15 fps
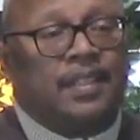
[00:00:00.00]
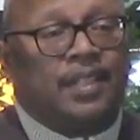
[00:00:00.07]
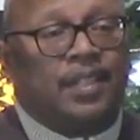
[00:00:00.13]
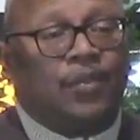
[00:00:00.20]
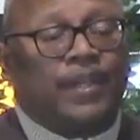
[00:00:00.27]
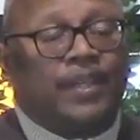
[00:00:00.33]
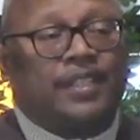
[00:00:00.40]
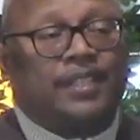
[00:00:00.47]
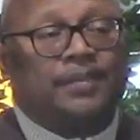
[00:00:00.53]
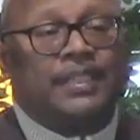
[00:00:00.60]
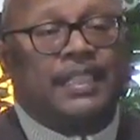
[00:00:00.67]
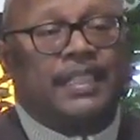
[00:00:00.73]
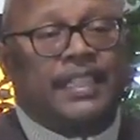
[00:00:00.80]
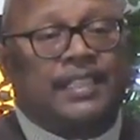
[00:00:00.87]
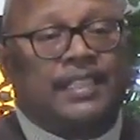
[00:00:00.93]
what comes
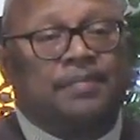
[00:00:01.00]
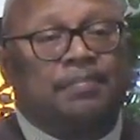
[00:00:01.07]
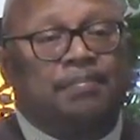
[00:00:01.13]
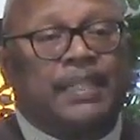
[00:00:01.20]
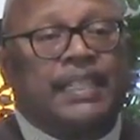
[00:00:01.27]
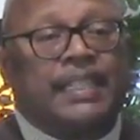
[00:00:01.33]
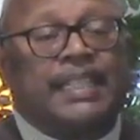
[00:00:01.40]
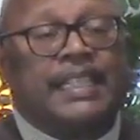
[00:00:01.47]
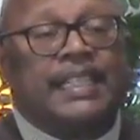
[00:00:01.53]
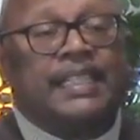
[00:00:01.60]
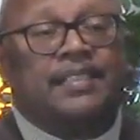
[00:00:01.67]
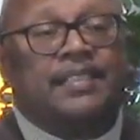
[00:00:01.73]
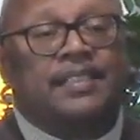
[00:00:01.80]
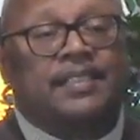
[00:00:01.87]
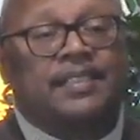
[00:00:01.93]
next, but
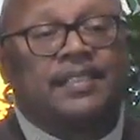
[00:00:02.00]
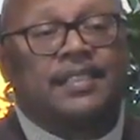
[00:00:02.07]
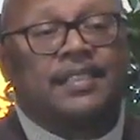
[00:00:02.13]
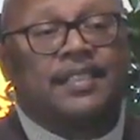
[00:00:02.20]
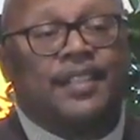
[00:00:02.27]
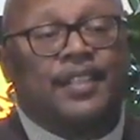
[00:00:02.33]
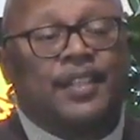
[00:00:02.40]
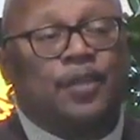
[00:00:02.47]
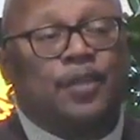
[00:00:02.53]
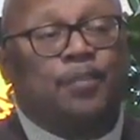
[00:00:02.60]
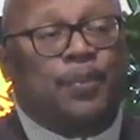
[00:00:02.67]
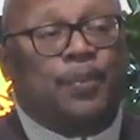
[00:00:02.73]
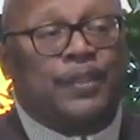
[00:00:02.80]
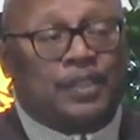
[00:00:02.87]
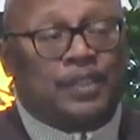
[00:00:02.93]
against
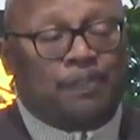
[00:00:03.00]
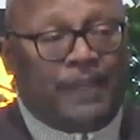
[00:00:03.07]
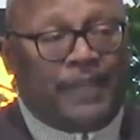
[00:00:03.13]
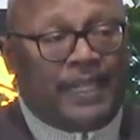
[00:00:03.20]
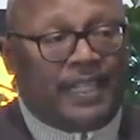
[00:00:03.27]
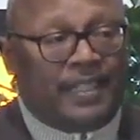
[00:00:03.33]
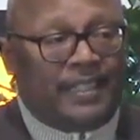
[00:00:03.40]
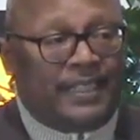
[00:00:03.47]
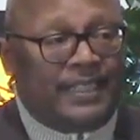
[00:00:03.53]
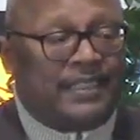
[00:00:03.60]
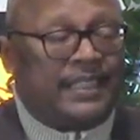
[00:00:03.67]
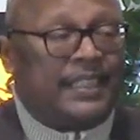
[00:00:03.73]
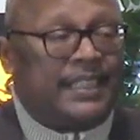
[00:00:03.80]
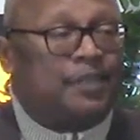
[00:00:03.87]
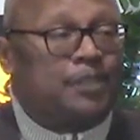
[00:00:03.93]
principalities,
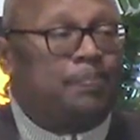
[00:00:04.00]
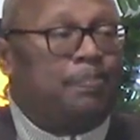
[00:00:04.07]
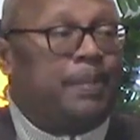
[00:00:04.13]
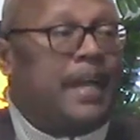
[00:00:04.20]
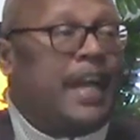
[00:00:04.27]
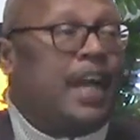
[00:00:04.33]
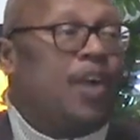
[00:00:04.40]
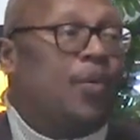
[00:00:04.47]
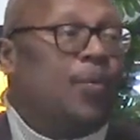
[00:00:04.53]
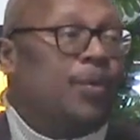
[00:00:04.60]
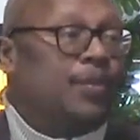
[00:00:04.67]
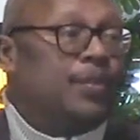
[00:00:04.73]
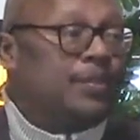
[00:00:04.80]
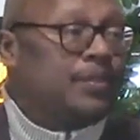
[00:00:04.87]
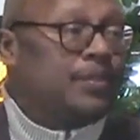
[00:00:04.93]
against
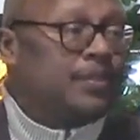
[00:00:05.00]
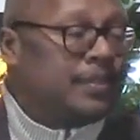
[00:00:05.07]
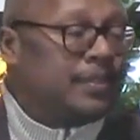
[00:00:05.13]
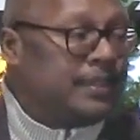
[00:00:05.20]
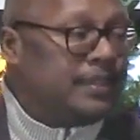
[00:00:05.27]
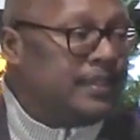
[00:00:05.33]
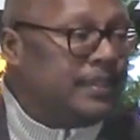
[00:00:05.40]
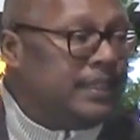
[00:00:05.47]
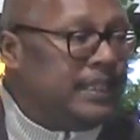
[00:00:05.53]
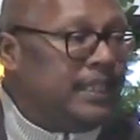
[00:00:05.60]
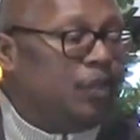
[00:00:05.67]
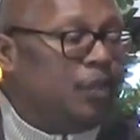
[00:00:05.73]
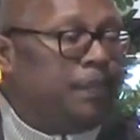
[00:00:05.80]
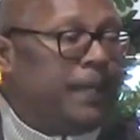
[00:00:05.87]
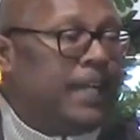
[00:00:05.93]
powers,
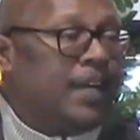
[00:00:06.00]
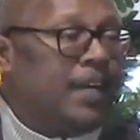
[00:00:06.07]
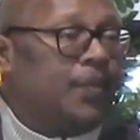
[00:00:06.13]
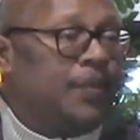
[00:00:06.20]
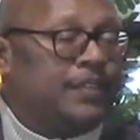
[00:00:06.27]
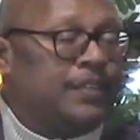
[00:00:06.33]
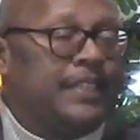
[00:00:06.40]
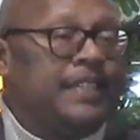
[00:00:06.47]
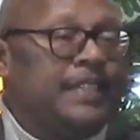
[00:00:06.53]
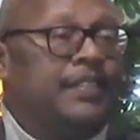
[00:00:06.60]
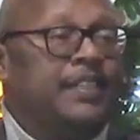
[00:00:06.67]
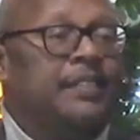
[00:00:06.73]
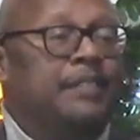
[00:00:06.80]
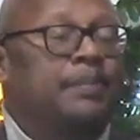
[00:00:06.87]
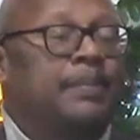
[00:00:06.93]
evil powers in
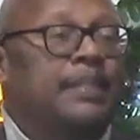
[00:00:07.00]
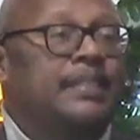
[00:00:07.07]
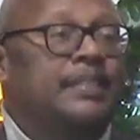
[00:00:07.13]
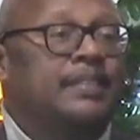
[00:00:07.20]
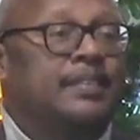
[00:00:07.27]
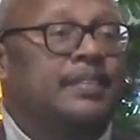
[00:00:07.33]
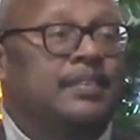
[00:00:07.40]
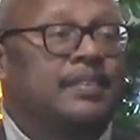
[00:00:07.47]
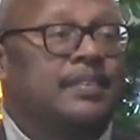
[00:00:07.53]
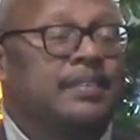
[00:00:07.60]
heavenly places.